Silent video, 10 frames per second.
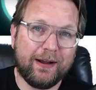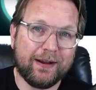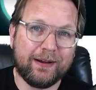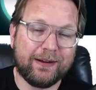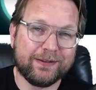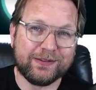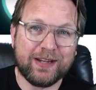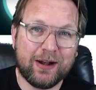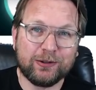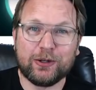
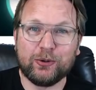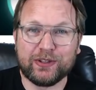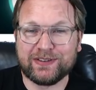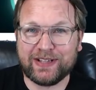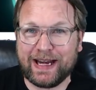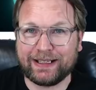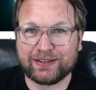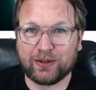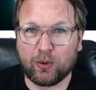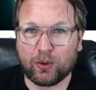download the
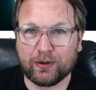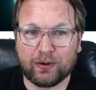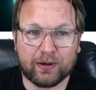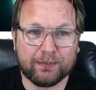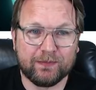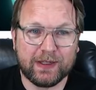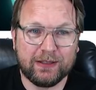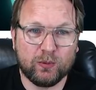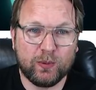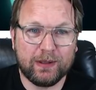text, or
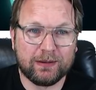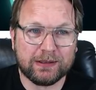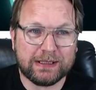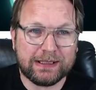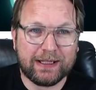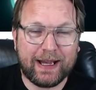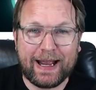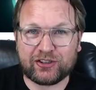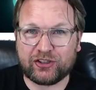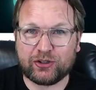it will
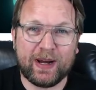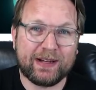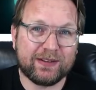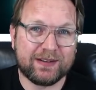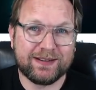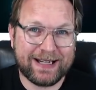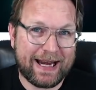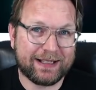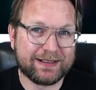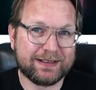extract the
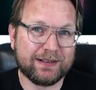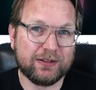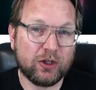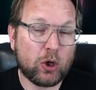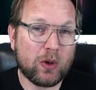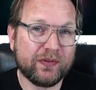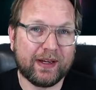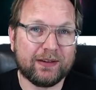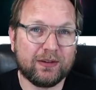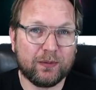text, the
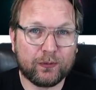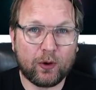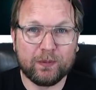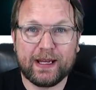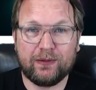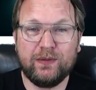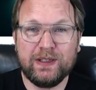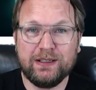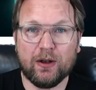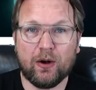content from that
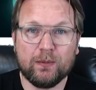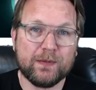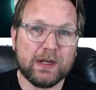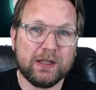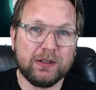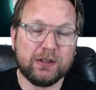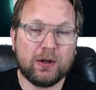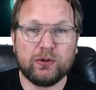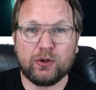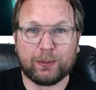video. You know,
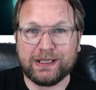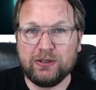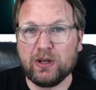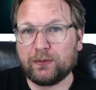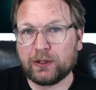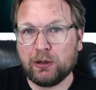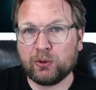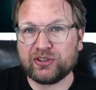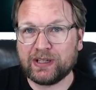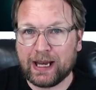normally you have
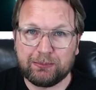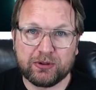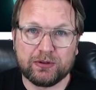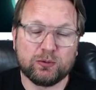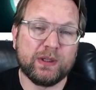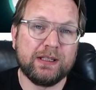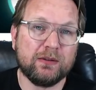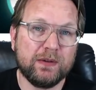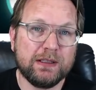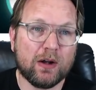closed captions within a
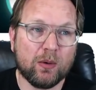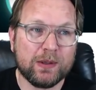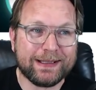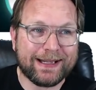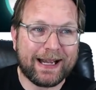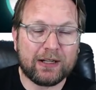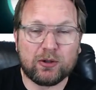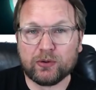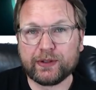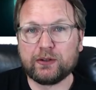video, and
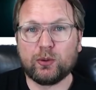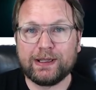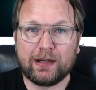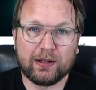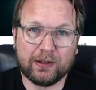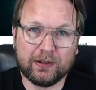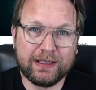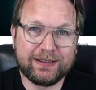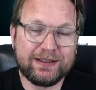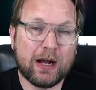Content Gorilla
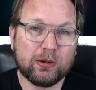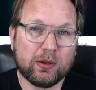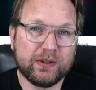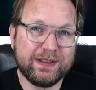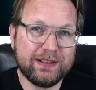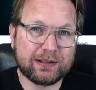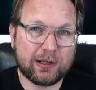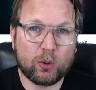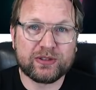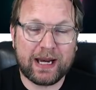is downloading these
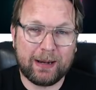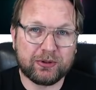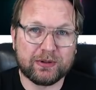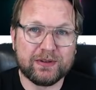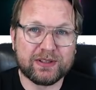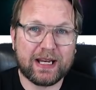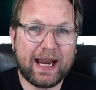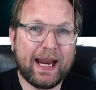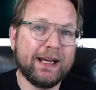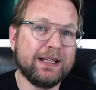closed captions
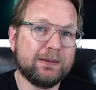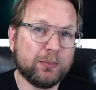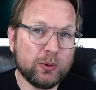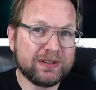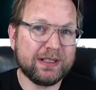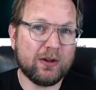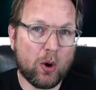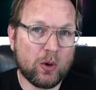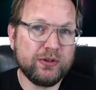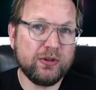and it puts it
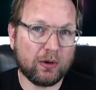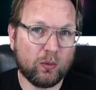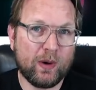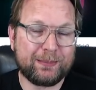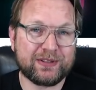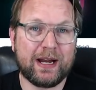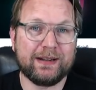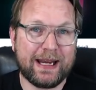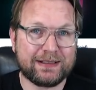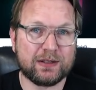on your website
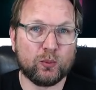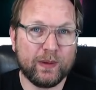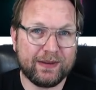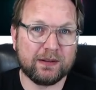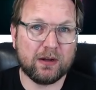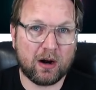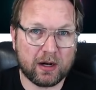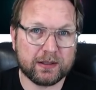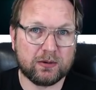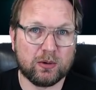as a written
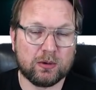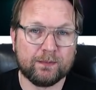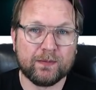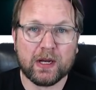article.